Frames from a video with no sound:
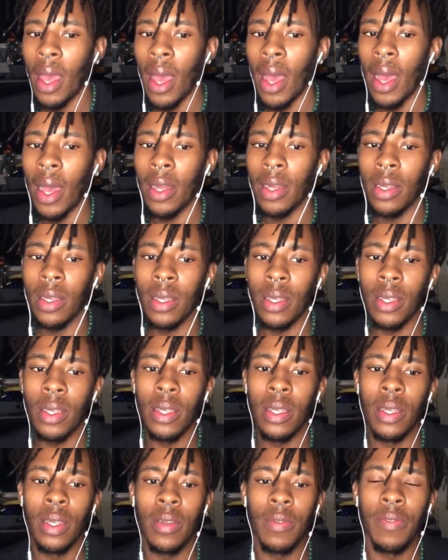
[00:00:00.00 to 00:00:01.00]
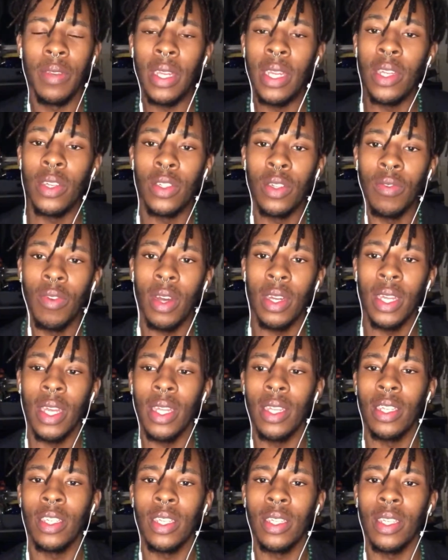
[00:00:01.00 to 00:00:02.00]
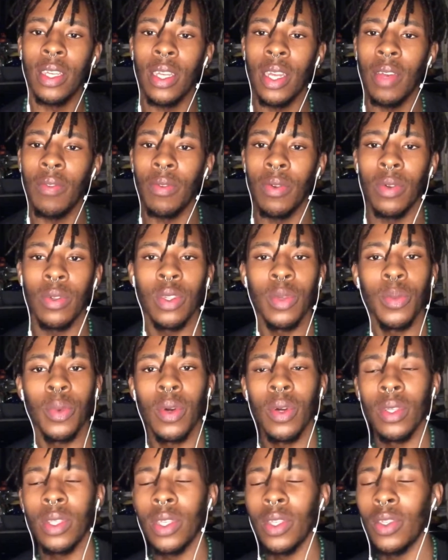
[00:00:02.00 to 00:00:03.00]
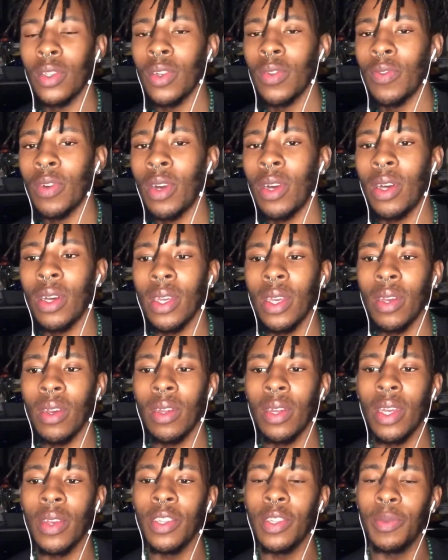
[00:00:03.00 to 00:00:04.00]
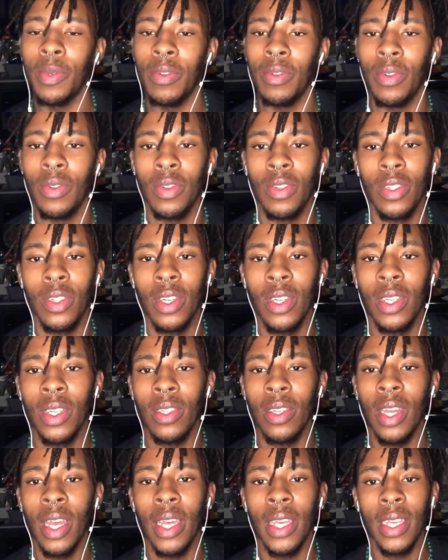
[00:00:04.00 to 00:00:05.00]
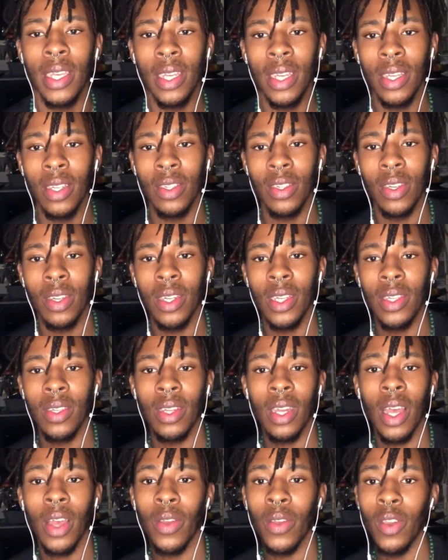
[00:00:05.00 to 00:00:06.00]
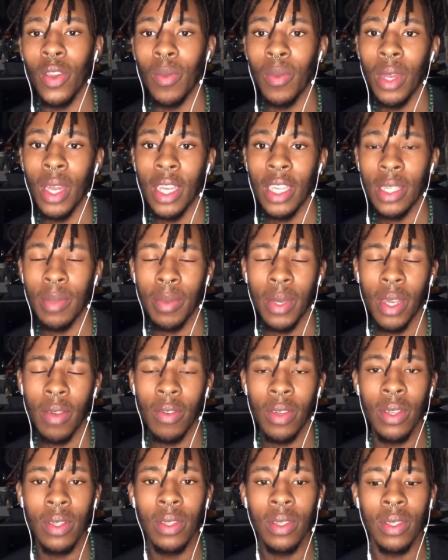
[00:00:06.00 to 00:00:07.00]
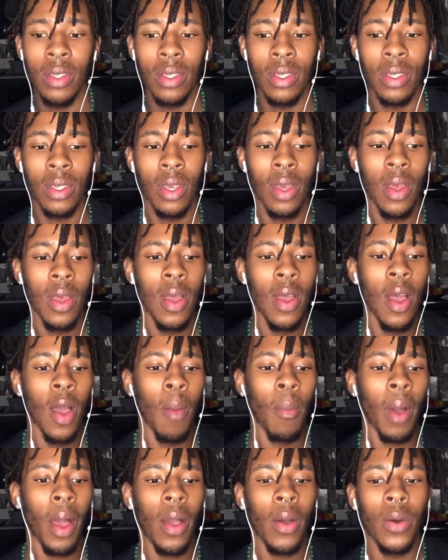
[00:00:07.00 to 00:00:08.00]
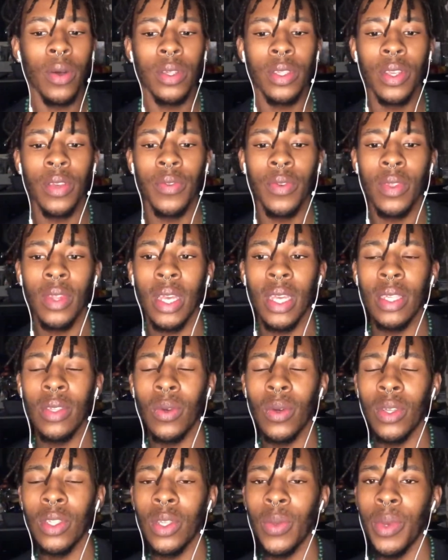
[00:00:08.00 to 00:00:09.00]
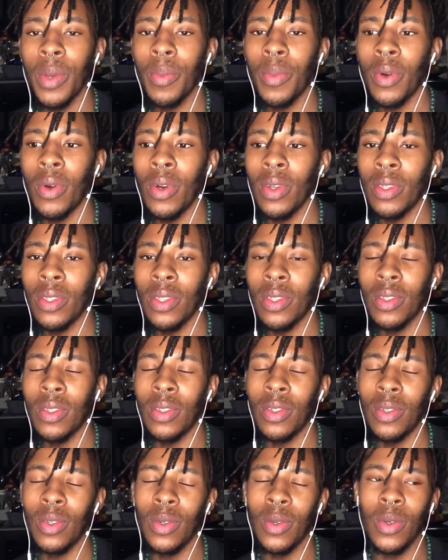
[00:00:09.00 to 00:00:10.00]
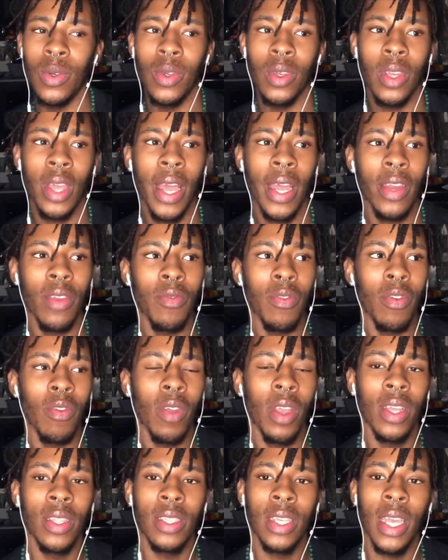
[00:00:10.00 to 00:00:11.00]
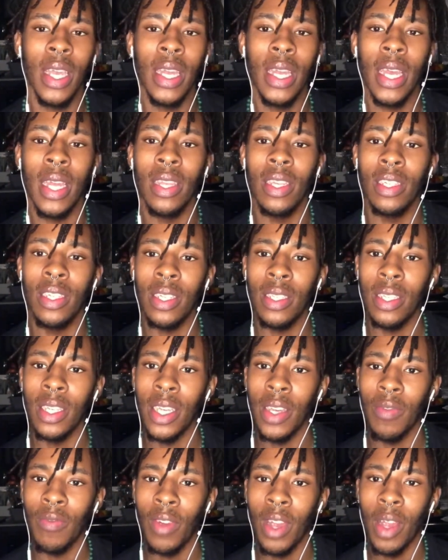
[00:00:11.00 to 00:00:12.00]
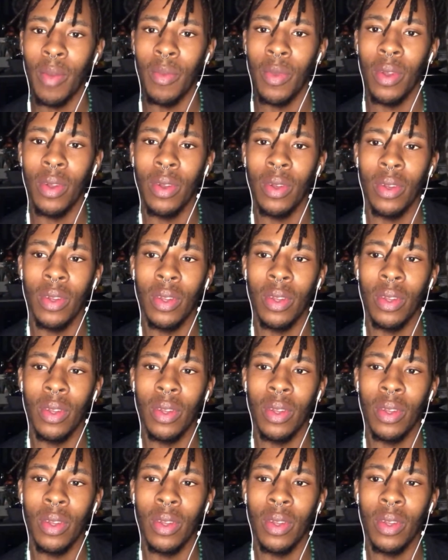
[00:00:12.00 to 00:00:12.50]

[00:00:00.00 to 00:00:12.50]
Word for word: and feel each other on an energetic level, support each other on our spiritual journeys, on our healing journeys, on our human experience. But I also feel that it's also important to kind of create an energetic environment